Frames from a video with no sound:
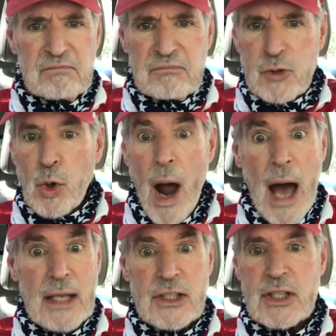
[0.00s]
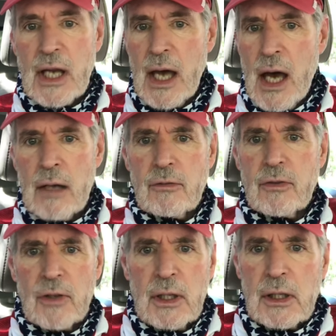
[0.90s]
try and stay out
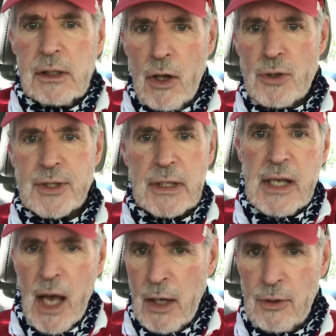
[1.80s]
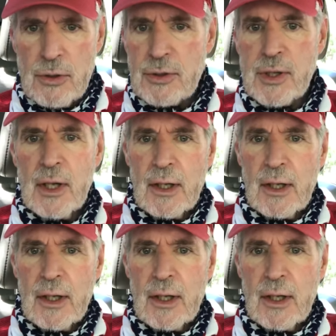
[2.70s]
of uh, close encounters